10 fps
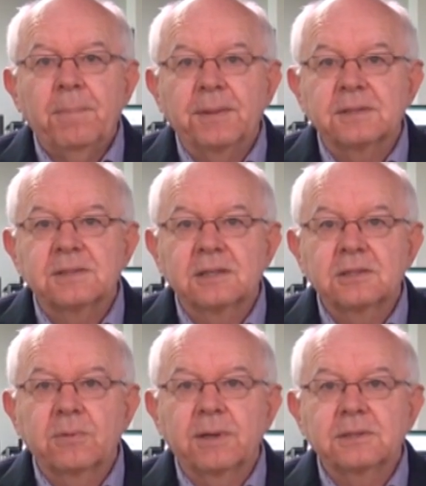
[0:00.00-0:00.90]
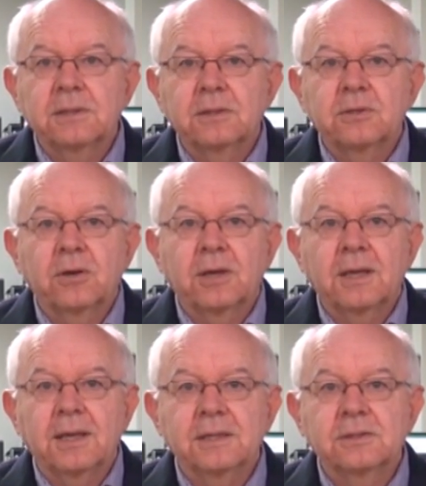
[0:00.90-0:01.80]
But the situation in
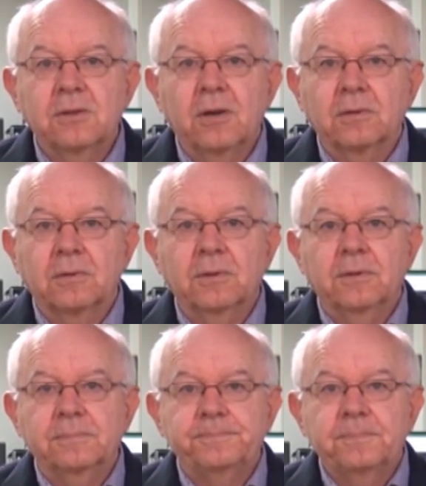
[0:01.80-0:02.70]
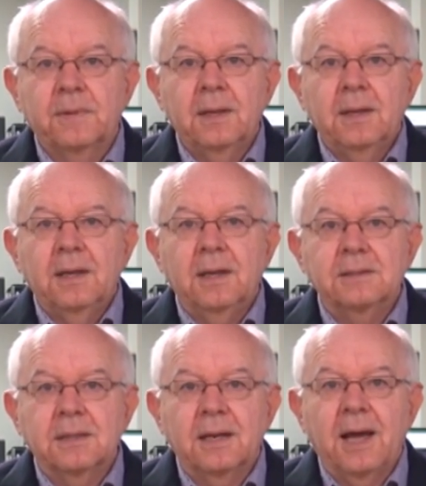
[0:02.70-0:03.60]
Turkey is not good. It
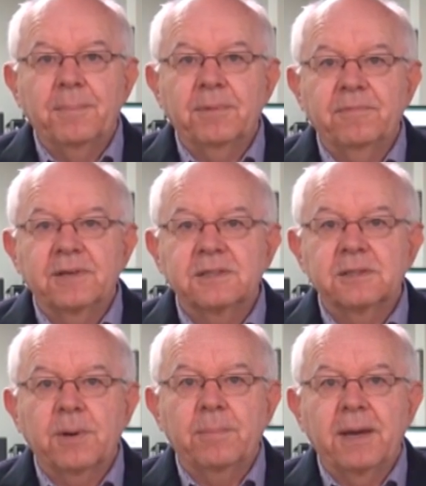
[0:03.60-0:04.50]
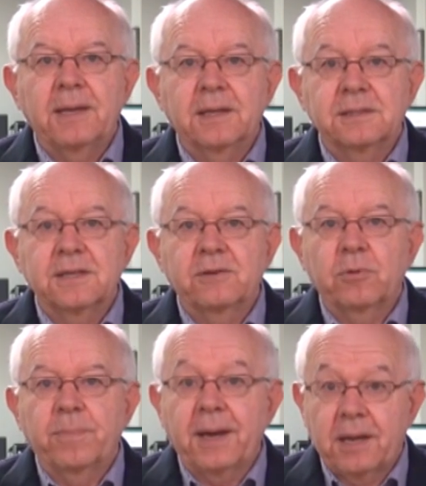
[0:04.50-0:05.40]
has alarmed investors by making its
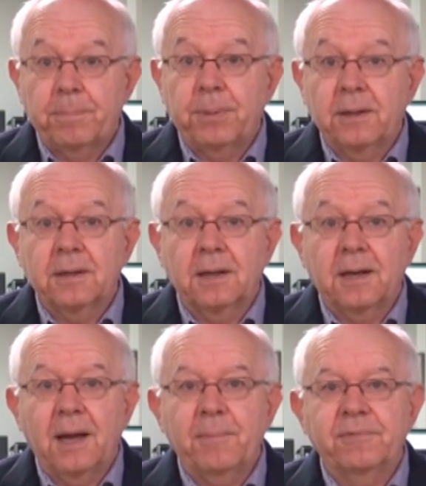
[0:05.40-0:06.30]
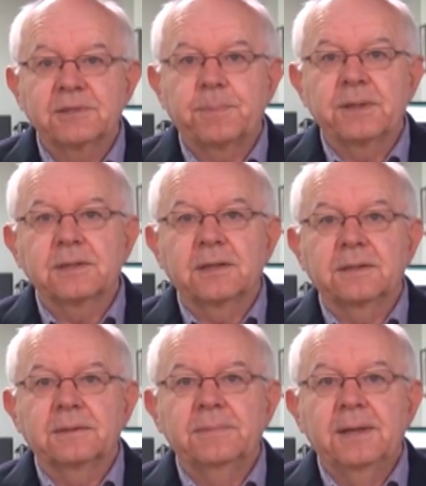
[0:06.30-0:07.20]
central bank a political arm of its
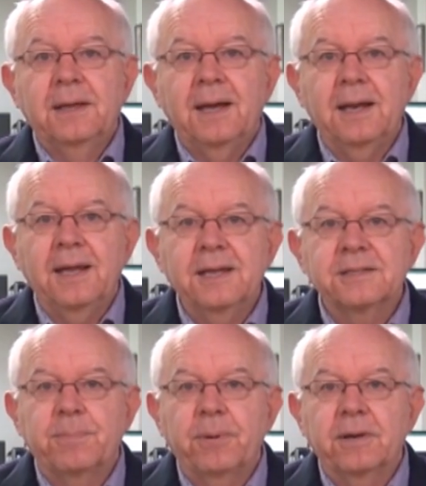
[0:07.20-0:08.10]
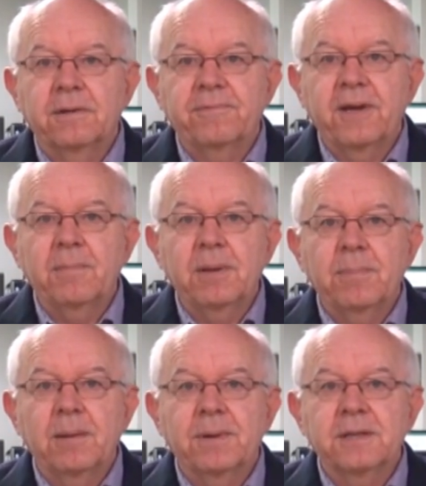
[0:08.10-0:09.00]
president, and he has appointed a family
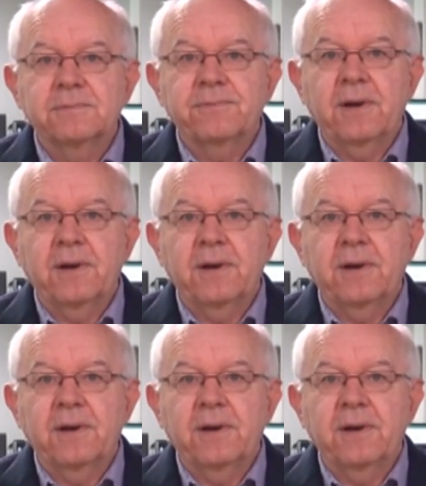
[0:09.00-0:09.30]
member as